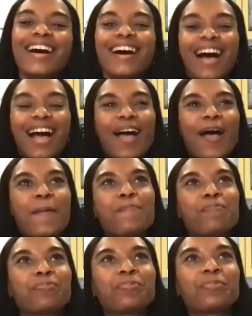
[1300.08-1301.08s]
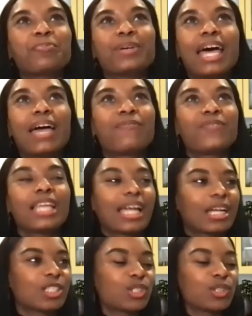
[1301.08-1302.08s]
um, but I feel
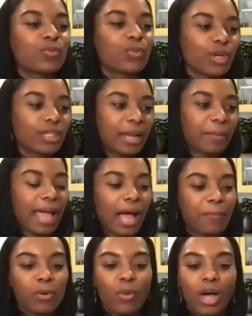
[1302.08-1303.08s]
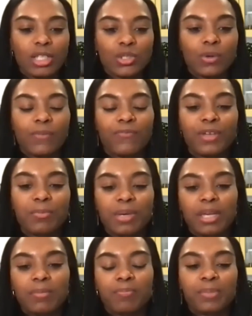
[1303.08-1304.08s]
like I should have wore like my Apple Watch or a
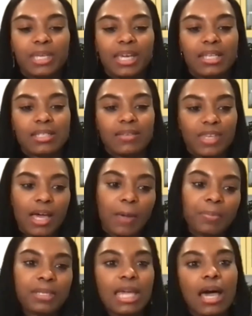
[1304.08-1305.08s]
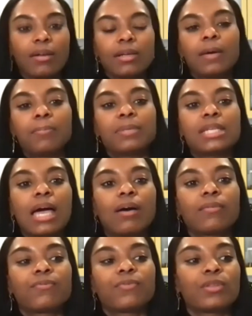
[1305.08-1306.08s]
Fitbit because of the up and down and up and
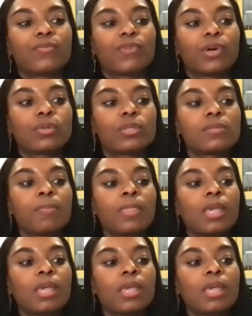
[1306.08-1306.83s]
down for the votes.